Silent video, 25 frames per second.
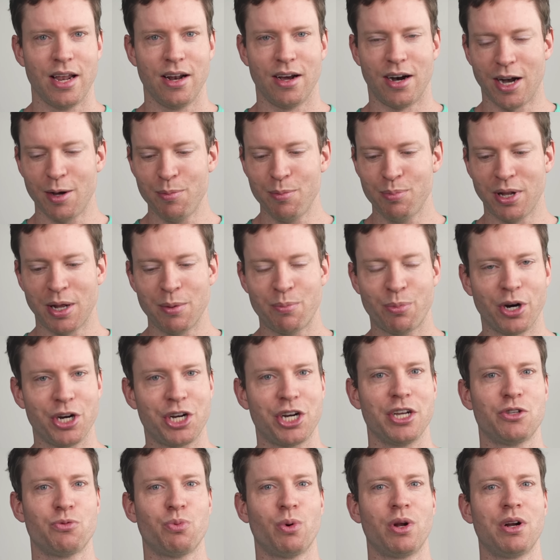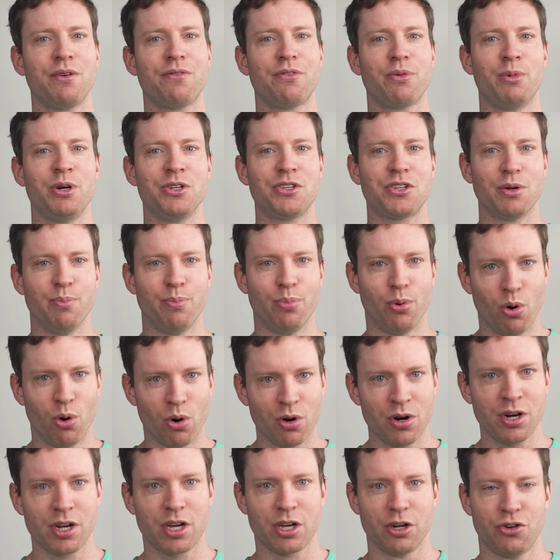And high blood pressure is one of the most
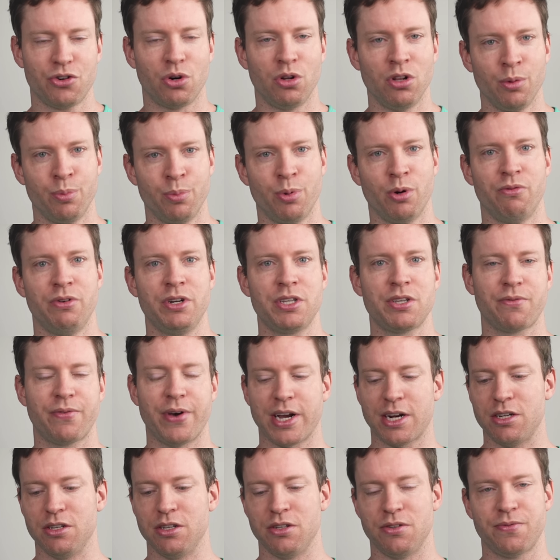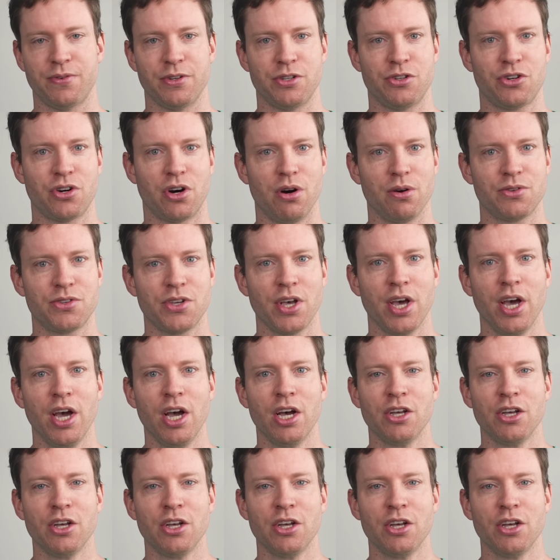important controllable risk factors for strokes.